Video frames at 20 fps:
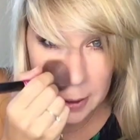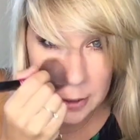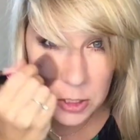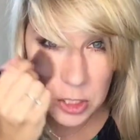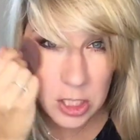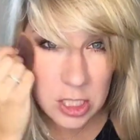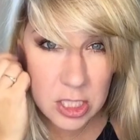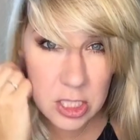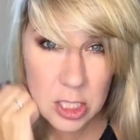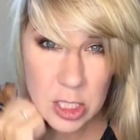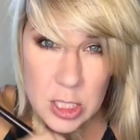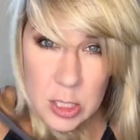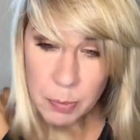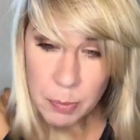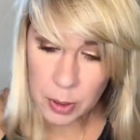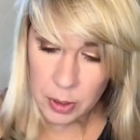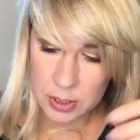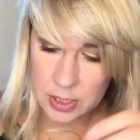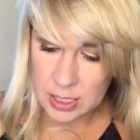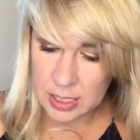just
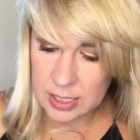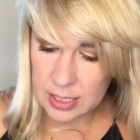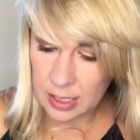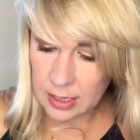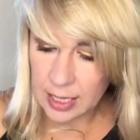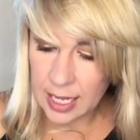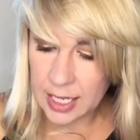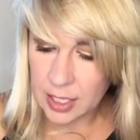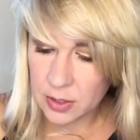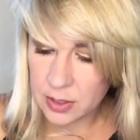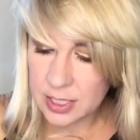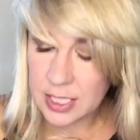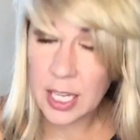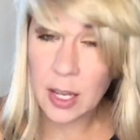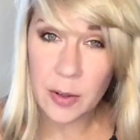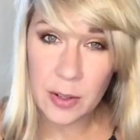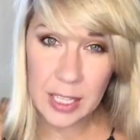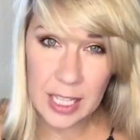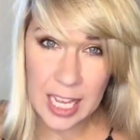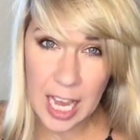disperses the light. You see
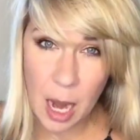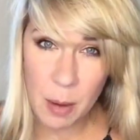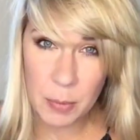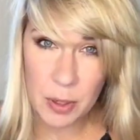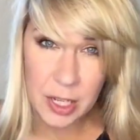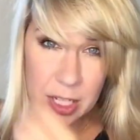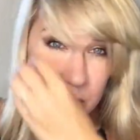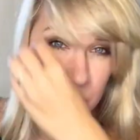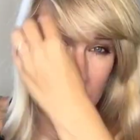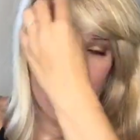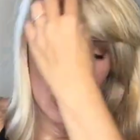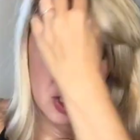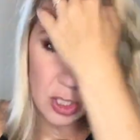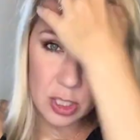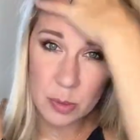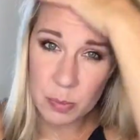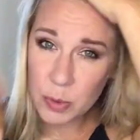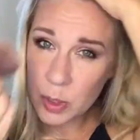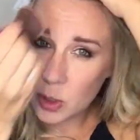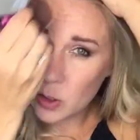on the camera, it just
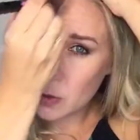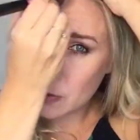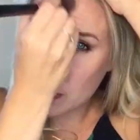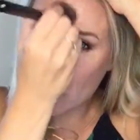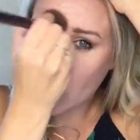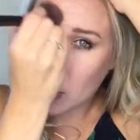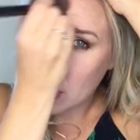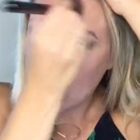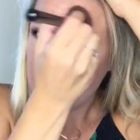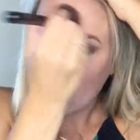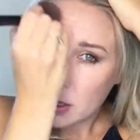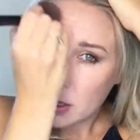looks beautiful.